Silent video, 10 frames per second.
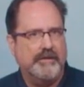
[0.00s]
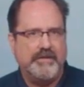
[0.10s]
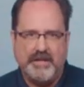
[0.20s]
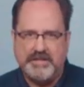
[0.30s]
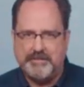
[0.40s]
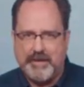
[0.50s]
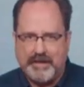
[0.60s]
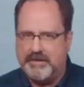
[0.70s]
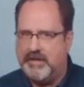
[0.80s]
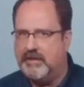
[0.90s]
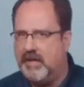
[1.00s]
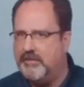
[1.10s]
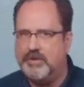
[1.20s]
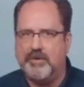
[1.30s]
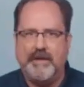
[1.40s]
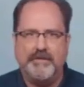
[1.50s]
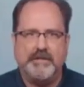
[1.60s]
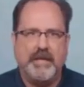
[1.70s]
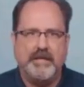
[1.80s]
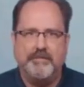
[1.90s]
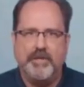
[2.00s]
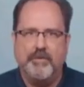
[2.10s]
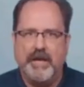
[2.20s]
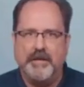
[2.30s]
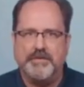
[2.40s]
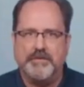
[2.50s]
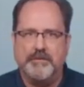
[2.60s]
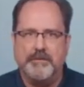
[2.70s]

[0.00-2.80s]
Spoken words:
that inspects incoming traffic to AWS.